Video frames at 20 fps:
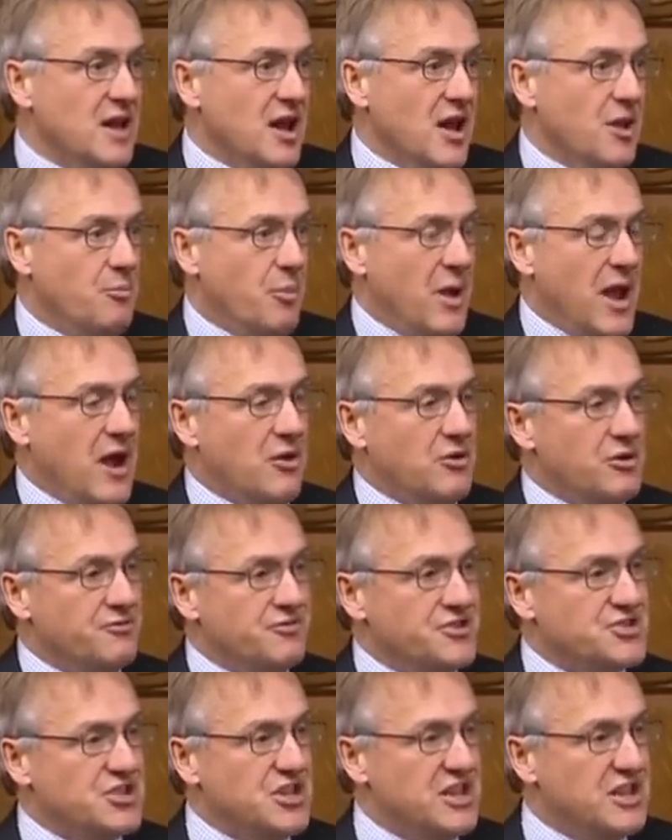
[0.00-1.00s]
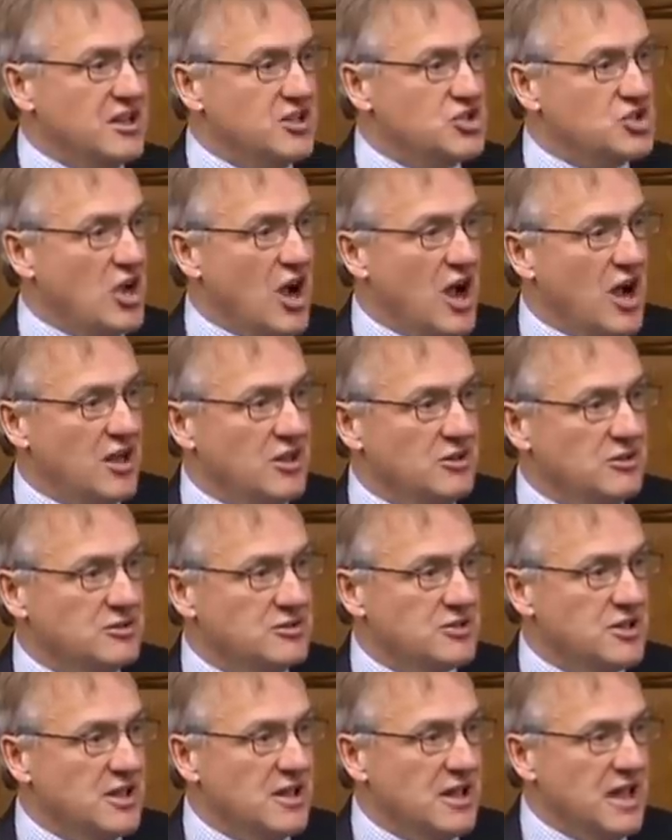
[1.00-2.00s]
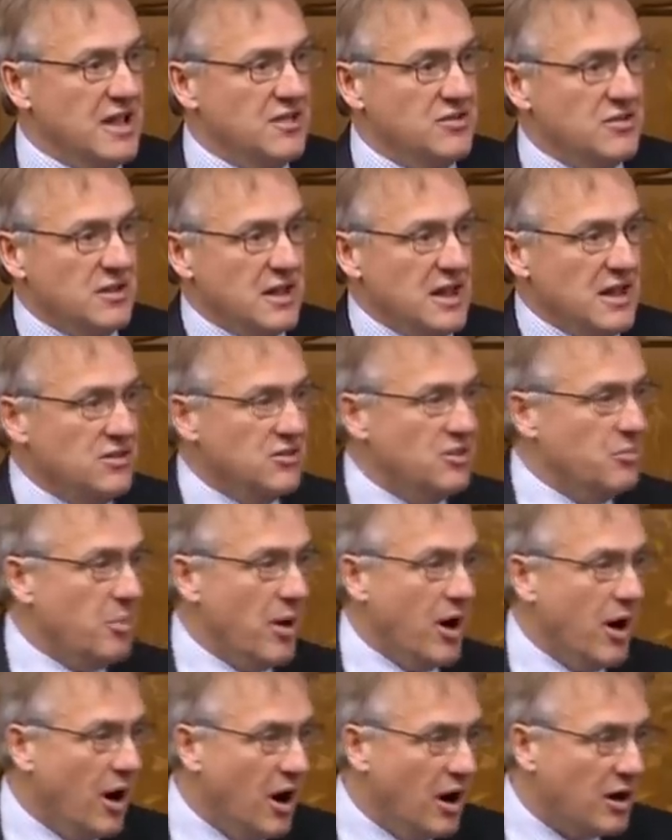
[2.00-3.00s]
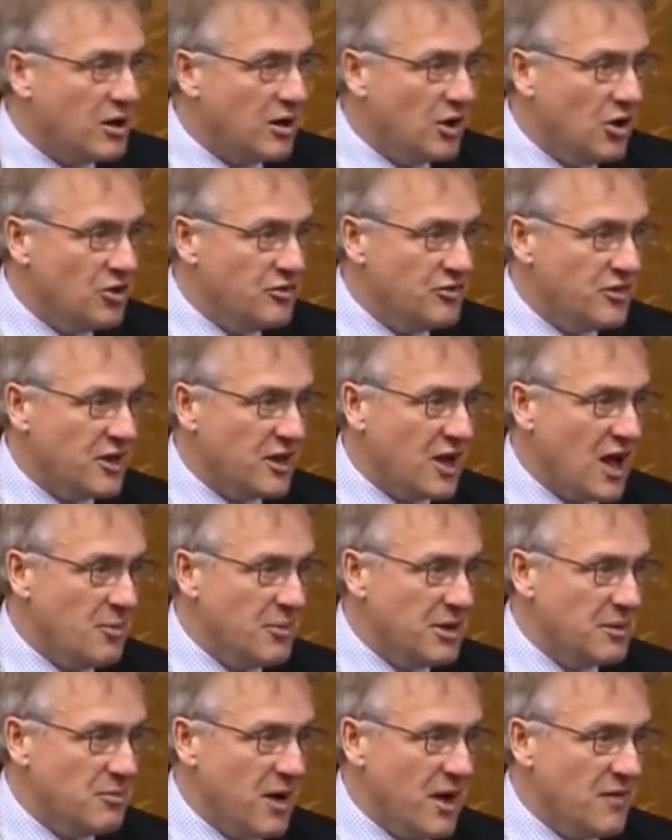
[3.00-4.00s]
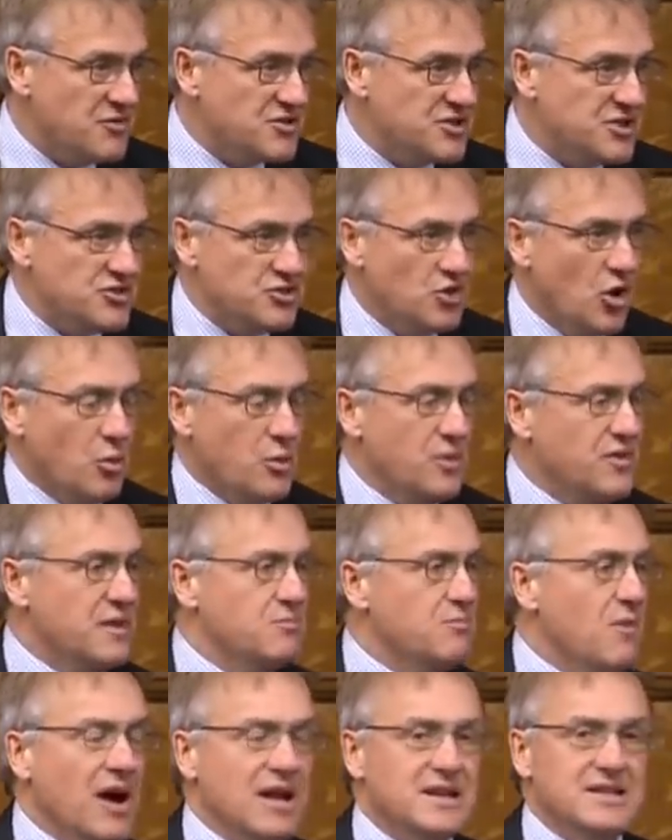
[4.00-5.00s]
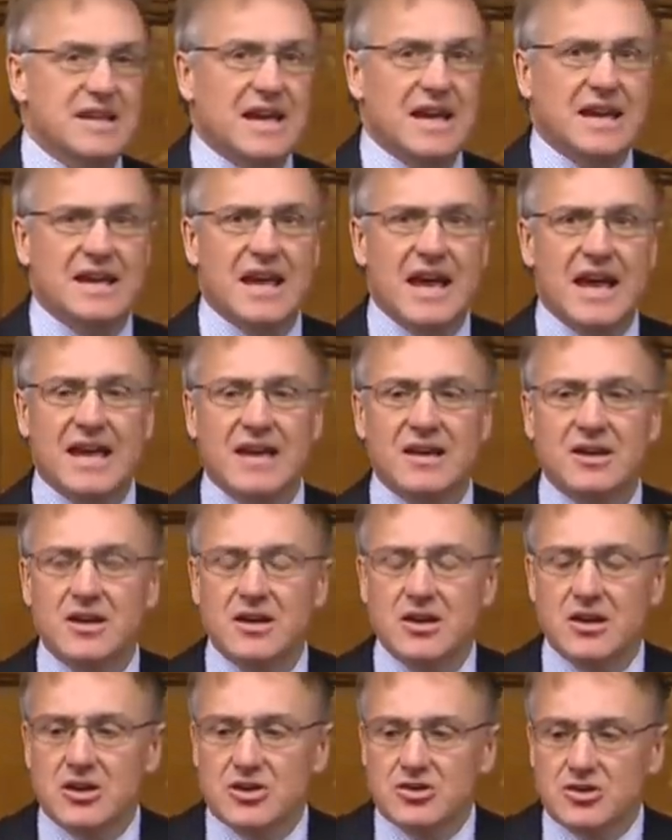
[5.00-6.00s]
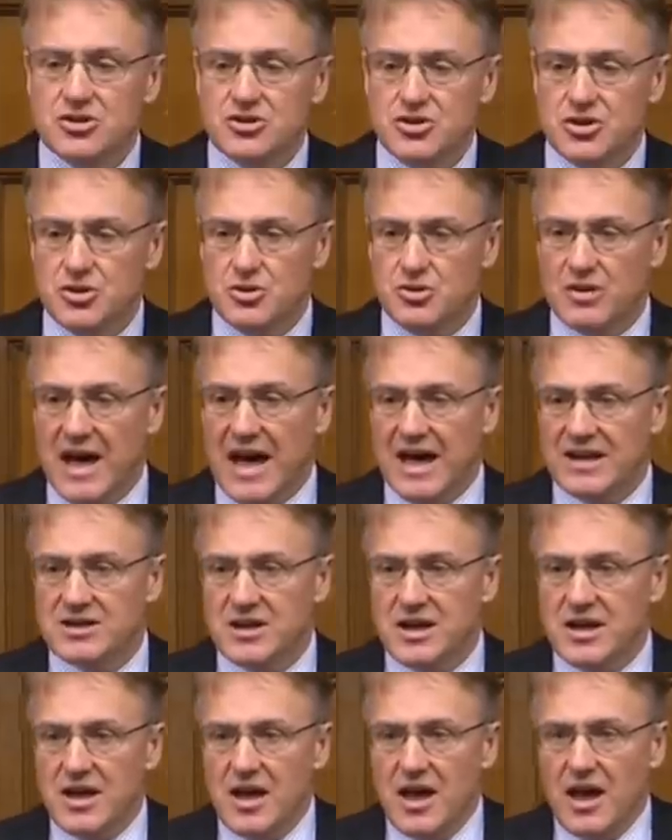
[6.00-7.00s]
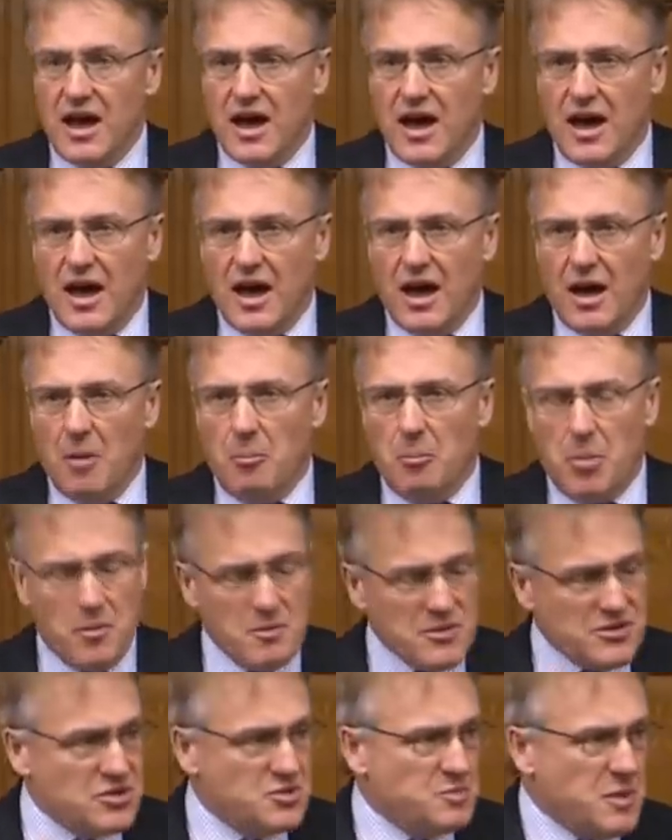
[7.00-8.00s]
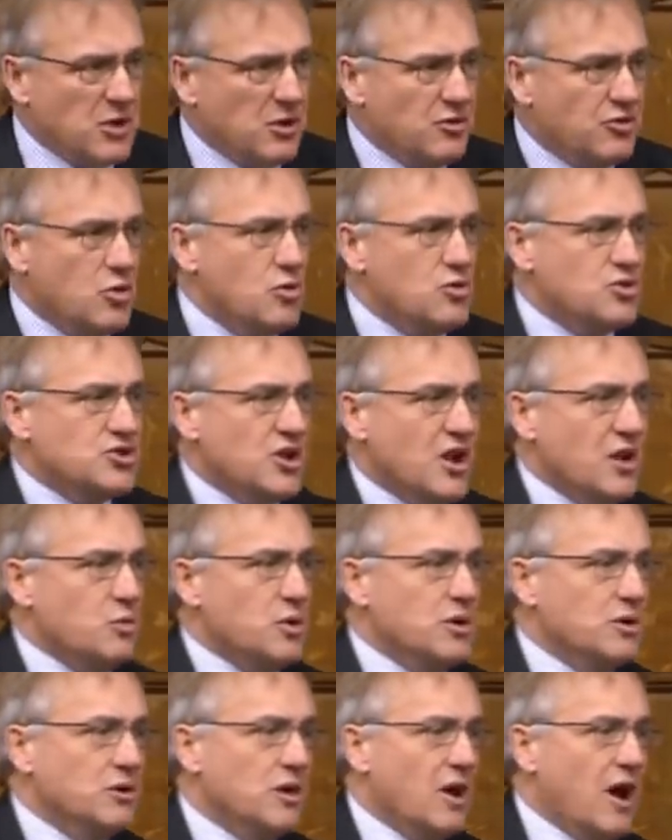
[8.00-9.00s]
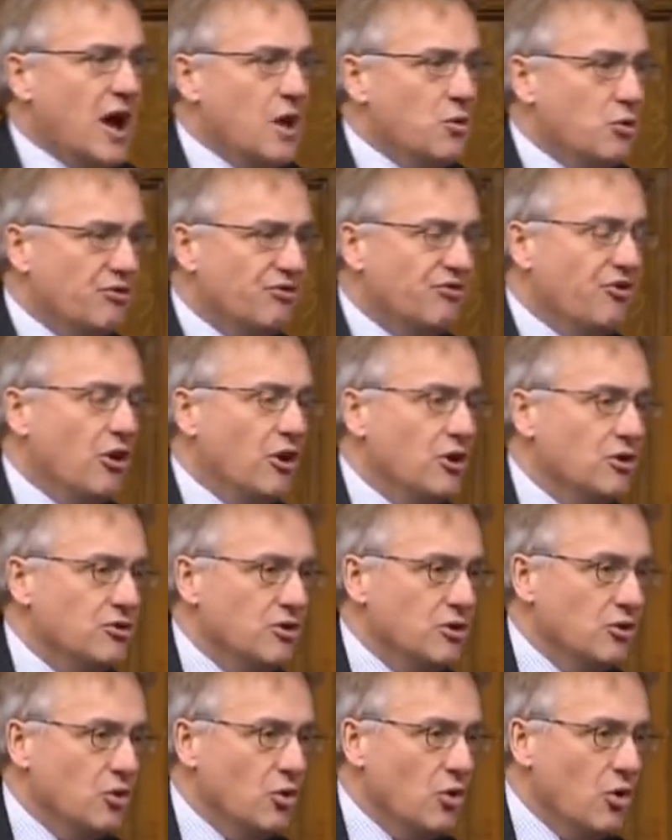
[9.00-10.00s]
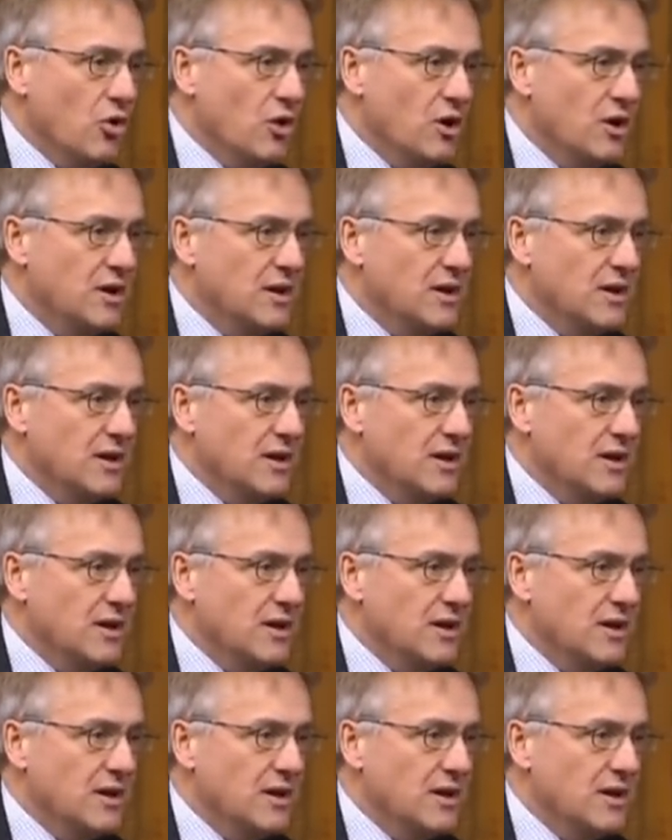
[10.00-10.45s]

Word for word: a parent for seeing a child in the park over the coming months. It's not within my DNA to do that. But, Mr. Speaker, of course I will follow the law